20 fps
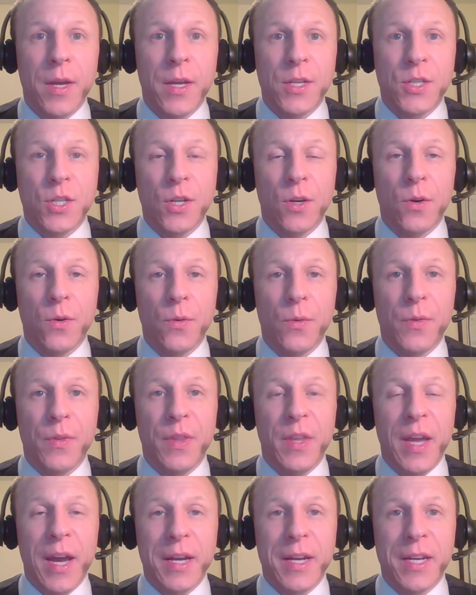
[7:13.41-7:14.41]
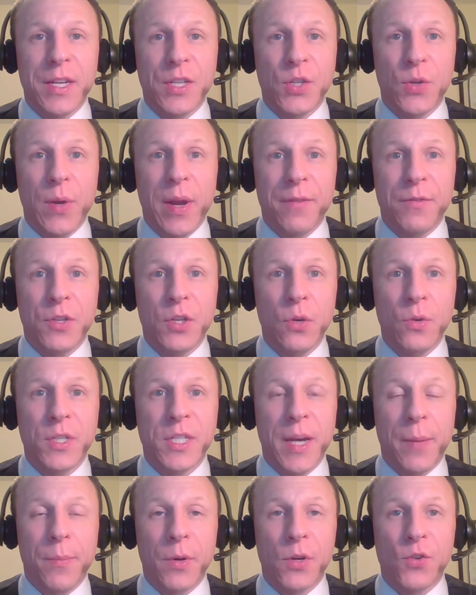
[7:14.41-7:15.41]
So the idea is you'd have two
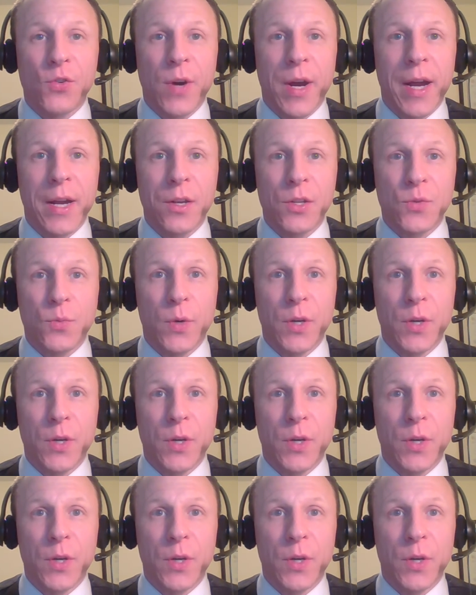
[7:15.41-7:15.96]
separate trials.